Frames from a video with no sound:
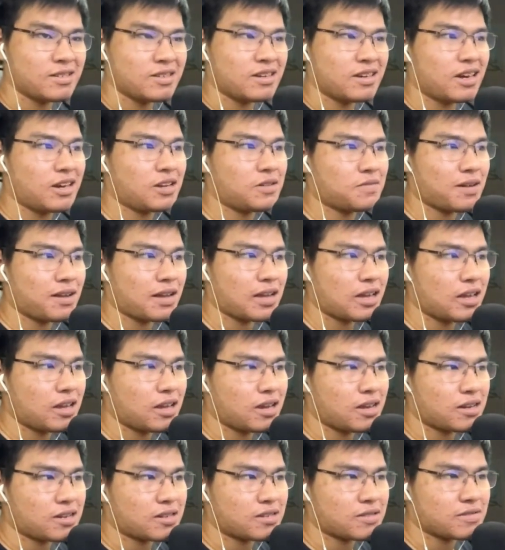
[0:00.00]
Anyway,
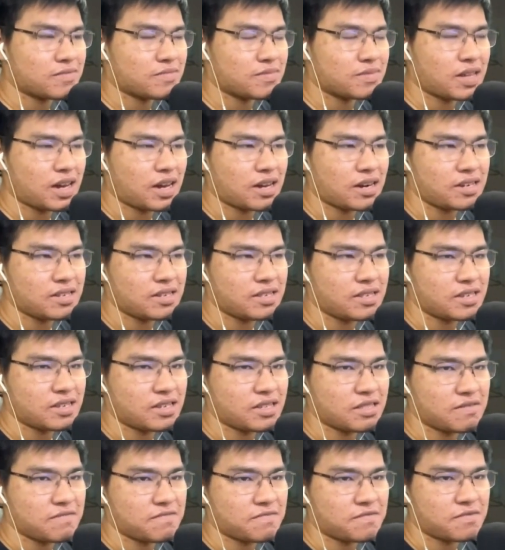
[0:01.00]
that is it
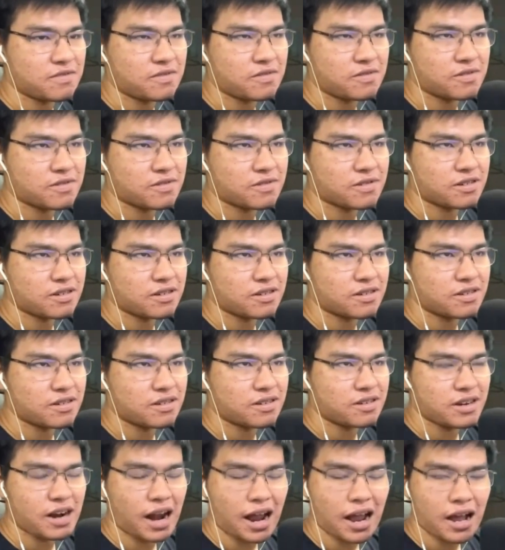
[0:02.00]
for
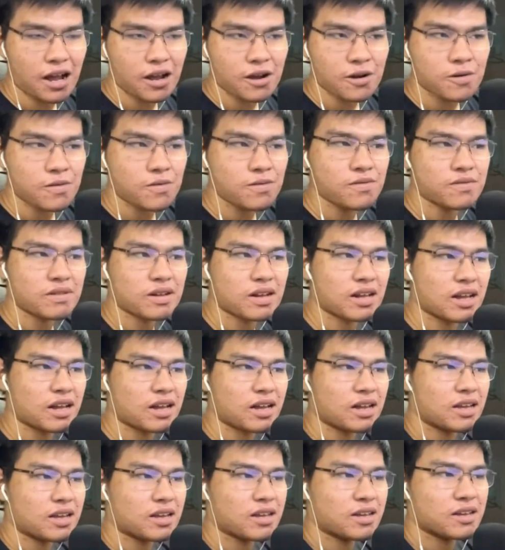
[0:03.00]
now.
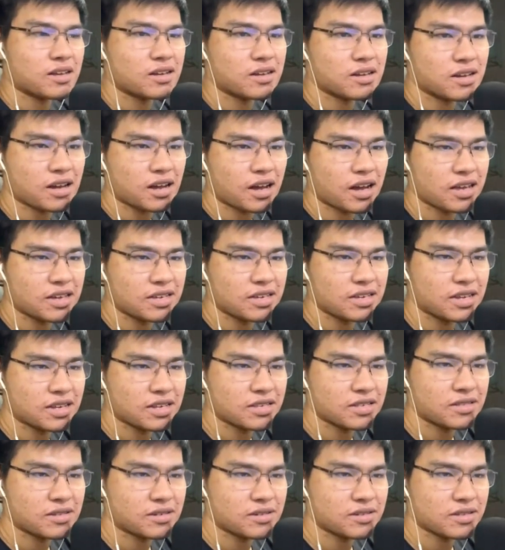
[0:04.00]
I guess
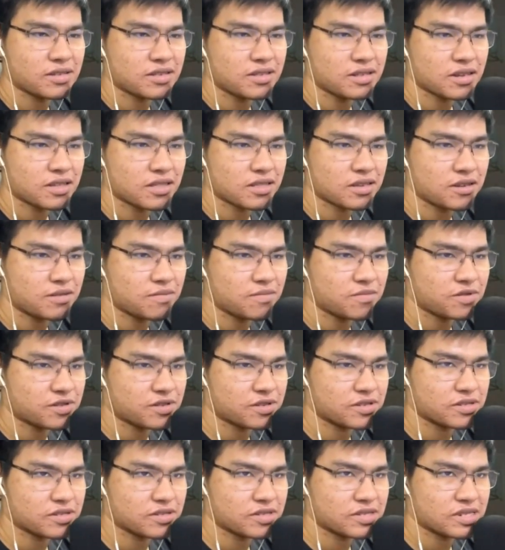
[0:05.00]
there's nothing more
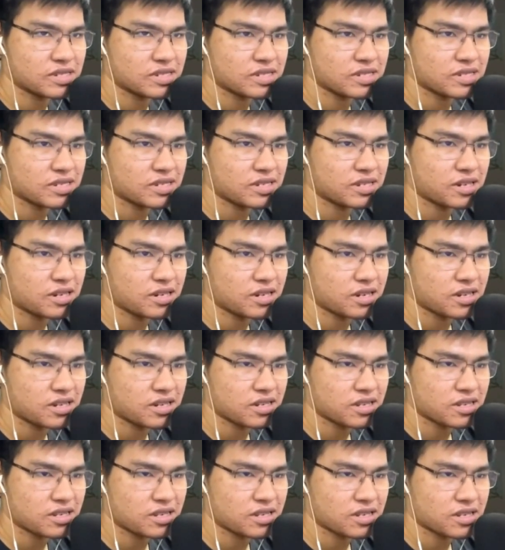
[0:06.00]
to
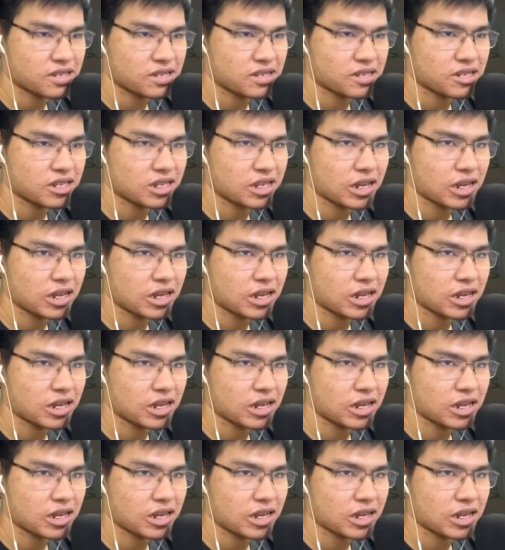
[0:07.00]
discuss.